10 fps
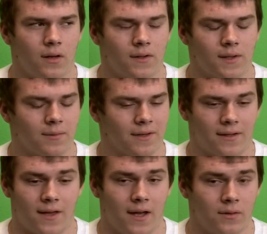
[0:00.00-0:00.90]
something
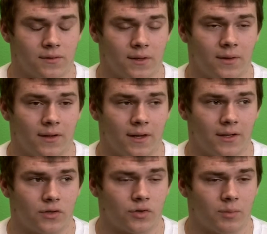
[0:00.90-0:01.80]
like that. And it was I went in
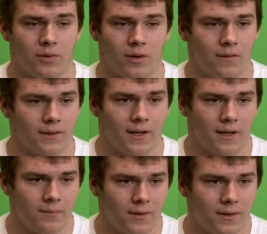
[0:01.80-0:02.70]
like triple
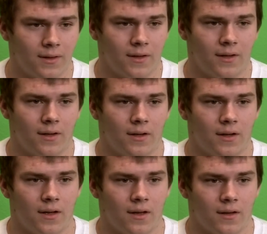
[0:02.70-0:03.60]
overtime. So that
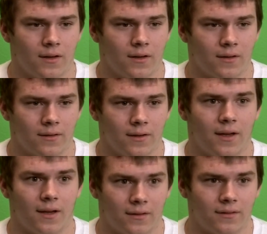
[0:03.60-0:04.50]
was like your rival.
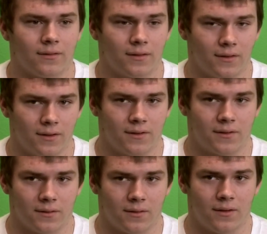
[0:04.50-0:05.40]
Yeah,
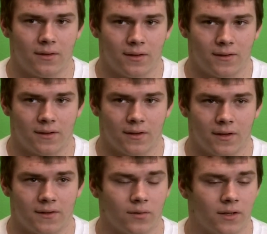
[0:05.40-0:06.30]
he's cool. he's good.
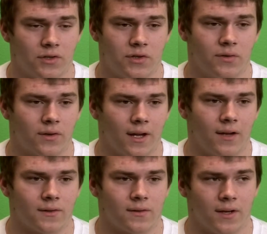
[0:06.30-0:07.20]
He's only a junior
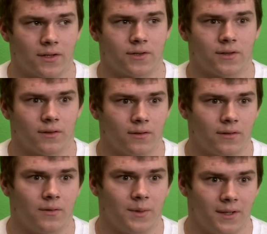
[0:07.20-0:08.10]
now, so next year will
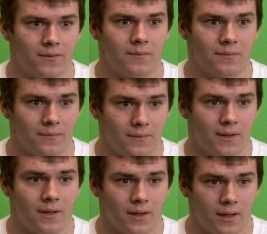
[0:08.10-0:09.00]
be even
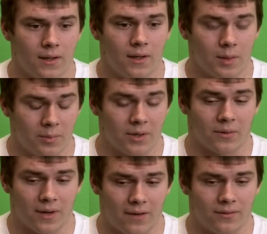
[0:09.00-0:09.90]
bigger
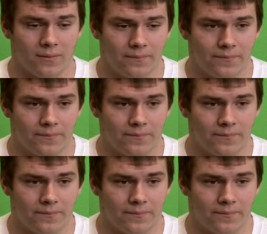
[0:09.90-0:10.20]
rival.